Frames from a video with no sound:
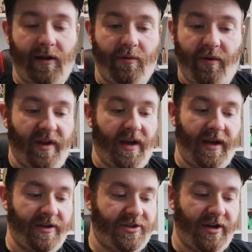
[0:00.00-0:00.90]
it.
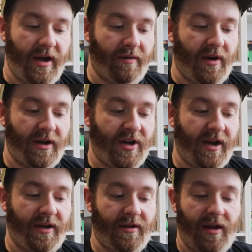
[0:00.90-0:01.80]
It's, you know, like
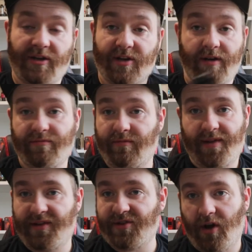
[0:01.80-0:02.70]
I said
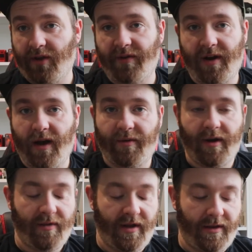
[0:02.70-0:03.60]
at the start of the video, you
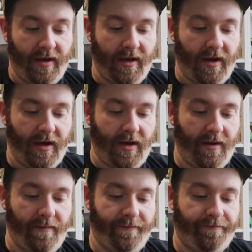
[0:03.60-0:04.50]
know,
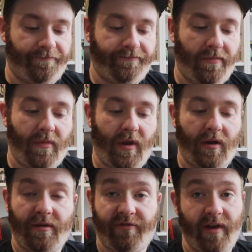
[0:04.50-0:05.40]
the
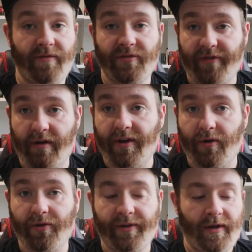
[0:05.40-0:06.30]
flavour is very
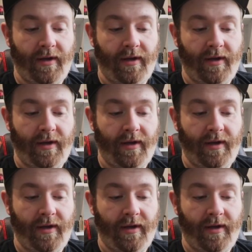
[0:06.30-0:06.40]
good.